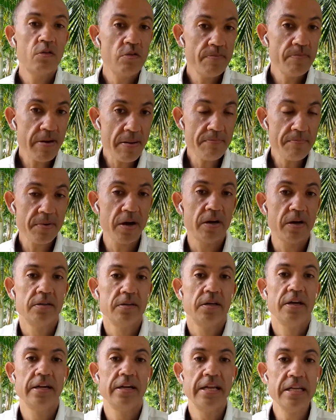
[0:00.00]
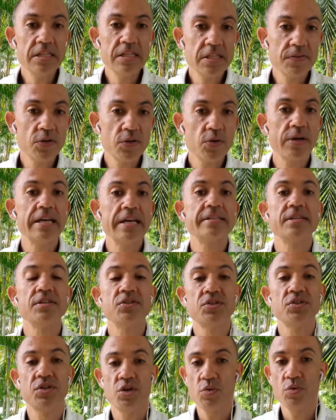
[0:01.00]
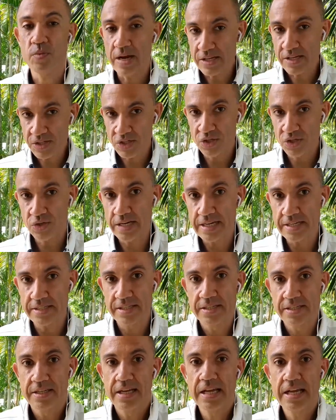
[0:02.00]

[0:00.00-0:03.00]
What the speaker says: Remember, an interview is a two-way street.